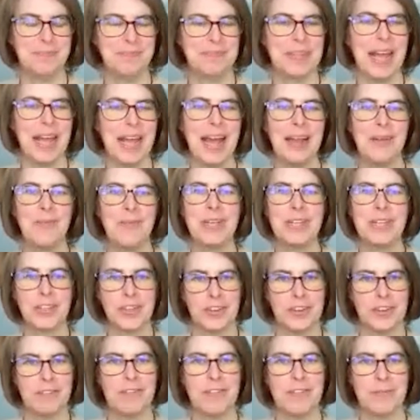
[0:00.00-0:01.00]
and we
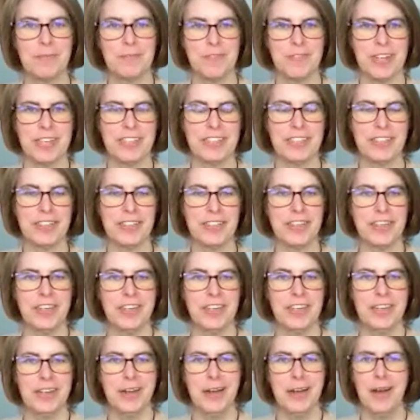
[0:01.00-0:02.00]
learn from failure,
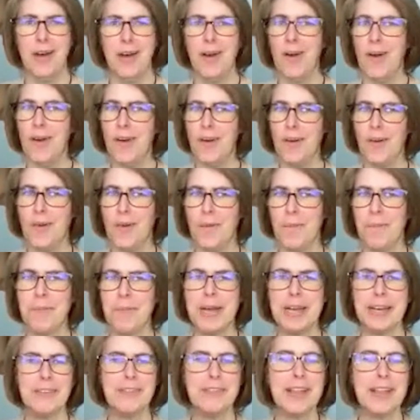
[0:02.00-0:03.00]
oh,
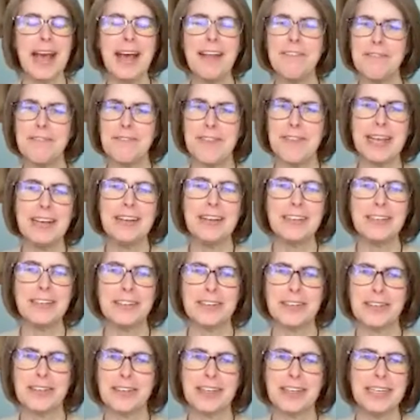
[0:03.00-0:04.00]
but if that
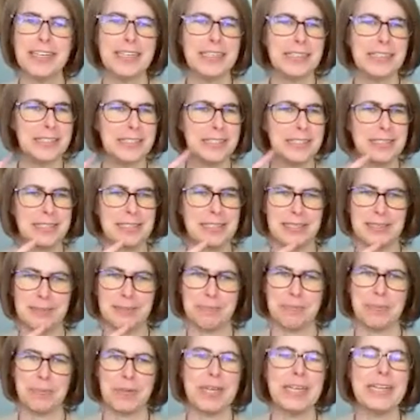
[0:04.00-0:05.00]
failure is
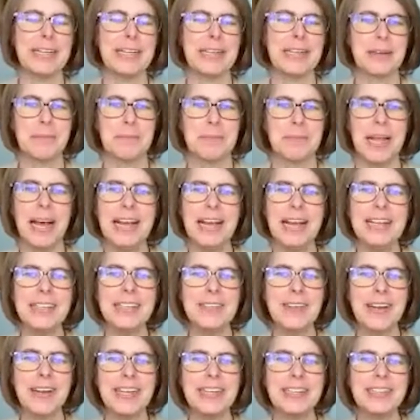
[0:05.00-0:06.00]
breaking
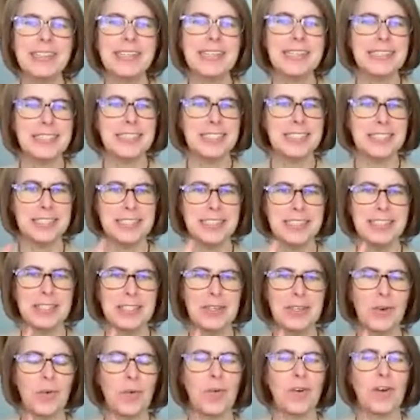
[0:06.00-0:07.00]
compliance regulations
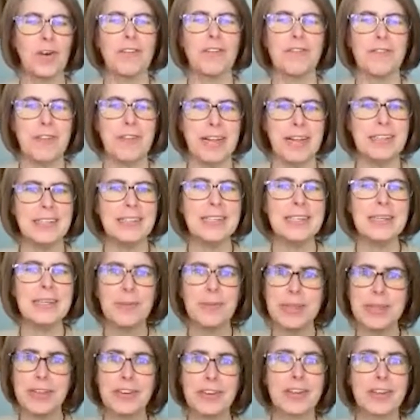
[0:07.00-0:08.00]
or failing
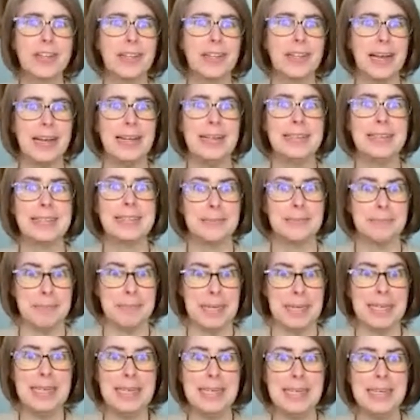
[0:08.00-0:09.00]
with your client's
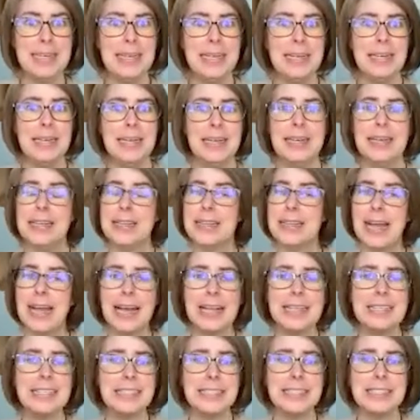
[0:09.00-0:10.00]
money,
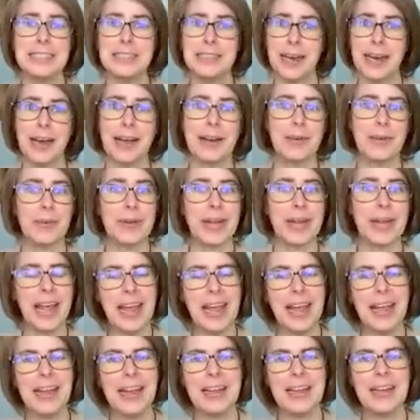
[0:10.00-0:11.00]
that's just not
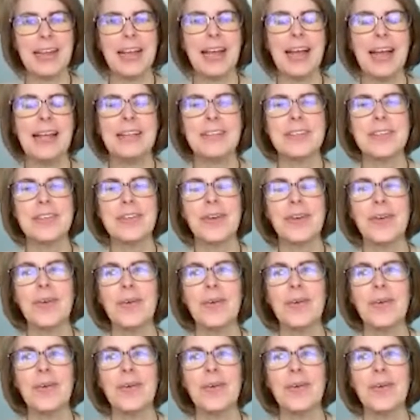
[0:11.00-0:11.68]
okay. And so